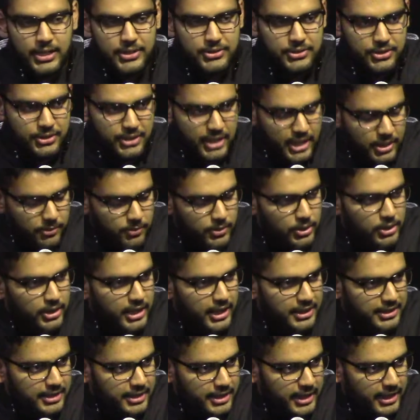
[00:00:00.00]
Today we look
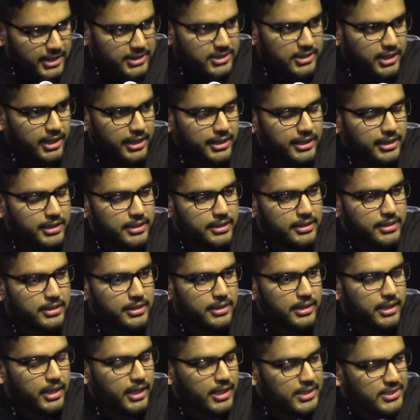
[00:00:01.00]
at the next line.
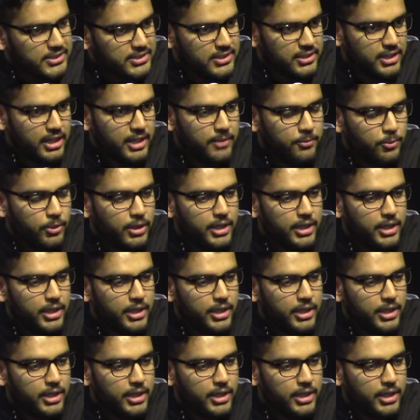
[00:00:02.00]
Assalamu